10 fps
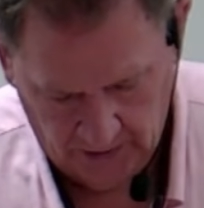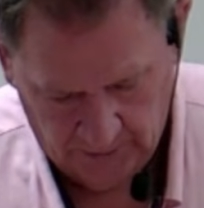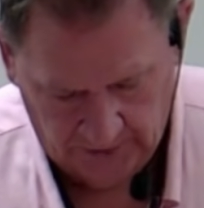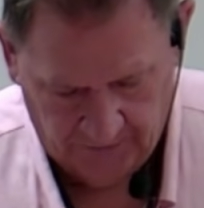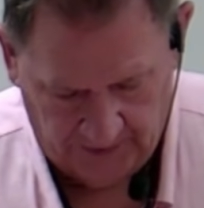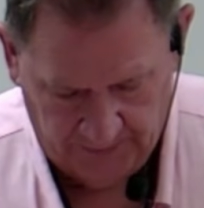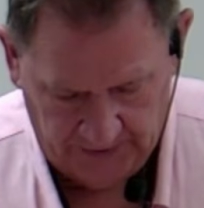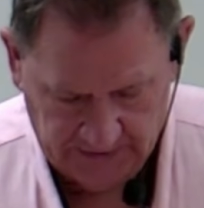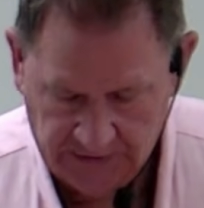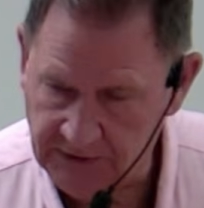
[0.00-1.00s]
But if my
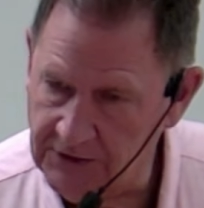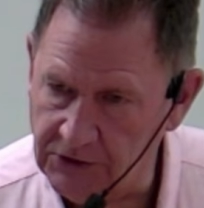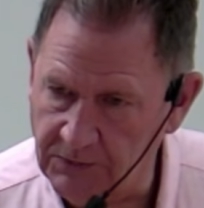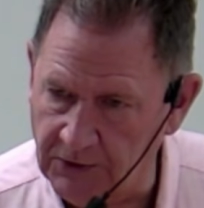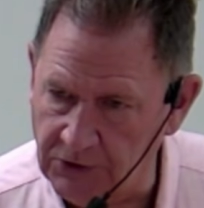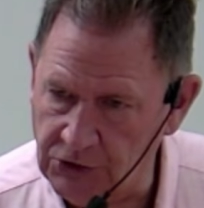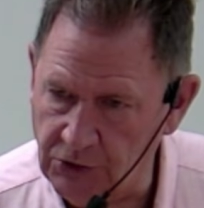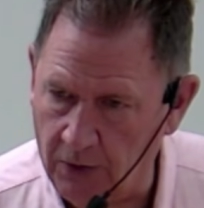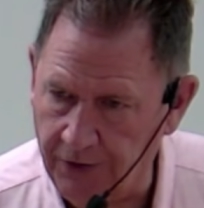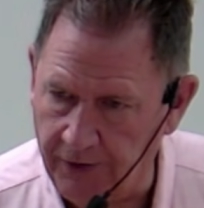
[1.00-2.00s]
piece is this much
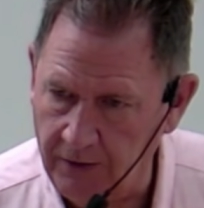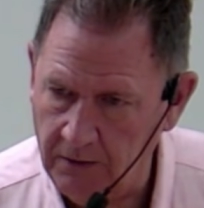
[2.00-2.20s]
shorter,